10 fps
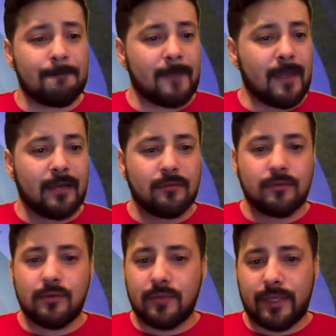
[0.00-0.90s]
I don't
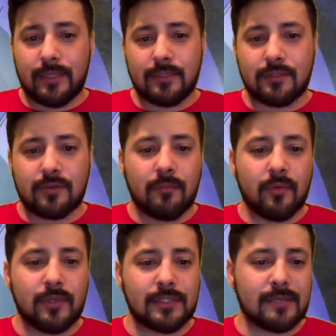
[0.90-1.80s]
know, again, the strike
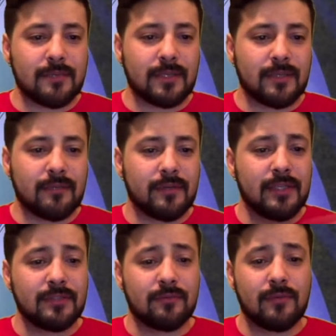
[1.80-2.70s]
points aspect of it.
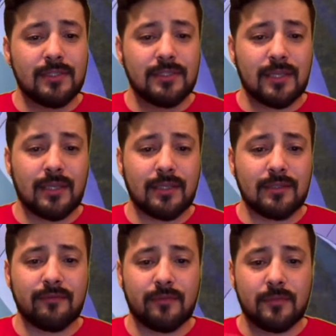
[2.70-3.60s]
He's a red Saiyan
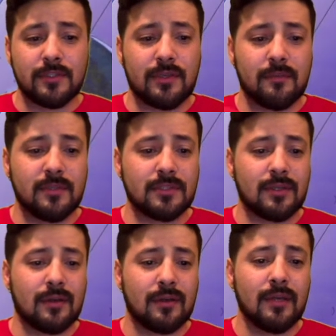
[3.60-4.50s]
from the Jun Inba
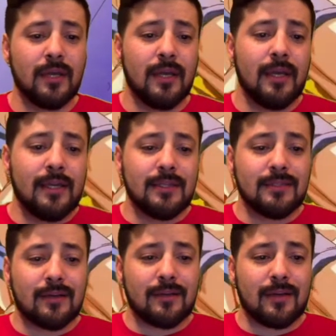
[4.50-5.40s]
saga. He's
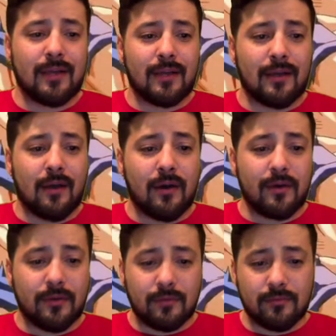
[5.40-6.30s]
got an
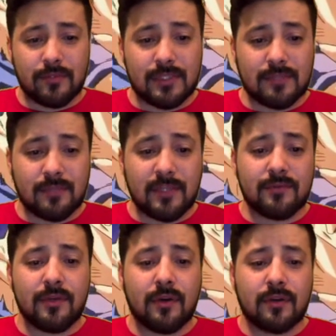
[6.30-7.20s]
auto, which says place
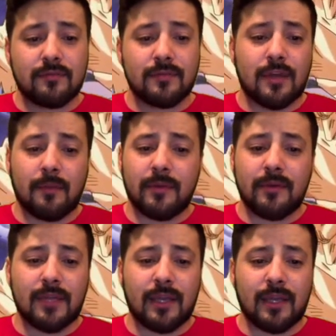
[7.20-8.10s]
3 cards from the top of your
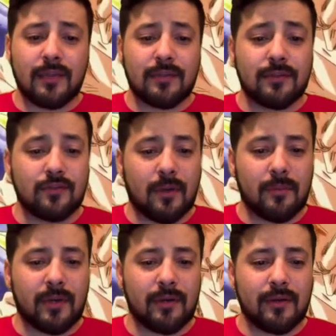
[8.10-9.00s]
deck into your drop
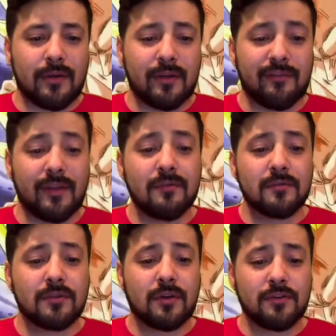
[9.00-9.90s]
area. If any of those
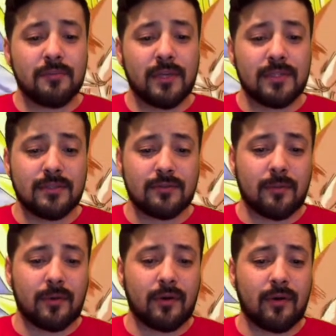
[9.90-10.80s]
cards you place in the drop
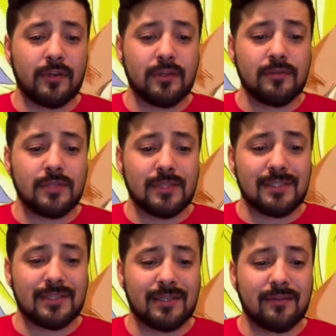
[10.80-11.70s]
area are using this
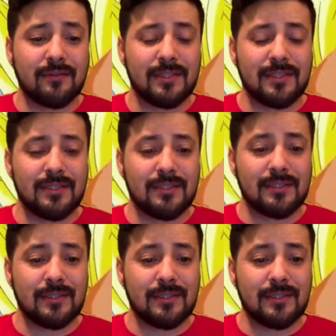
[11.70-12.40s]
skill is...